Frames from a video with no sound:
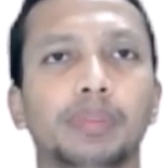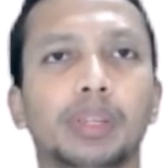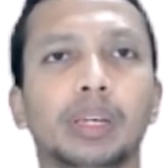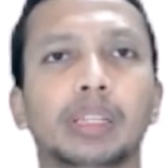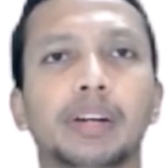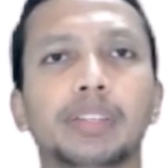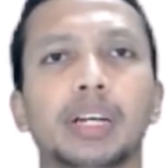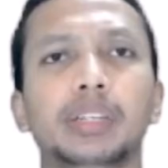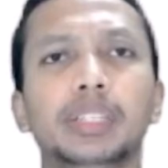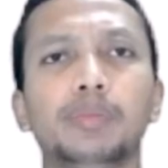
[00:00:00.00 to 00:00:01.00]
The
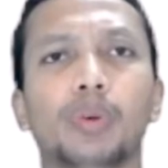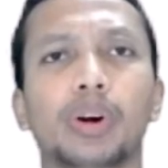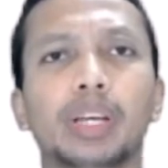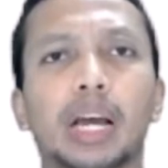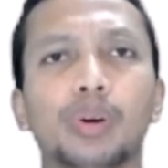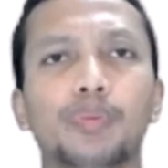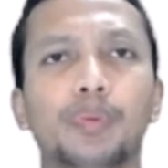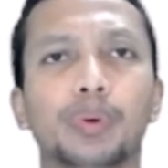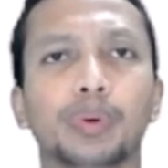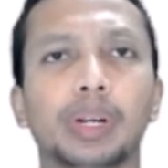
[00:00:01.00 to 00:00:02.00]
resulting model
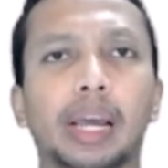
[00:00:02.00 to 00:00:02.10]
output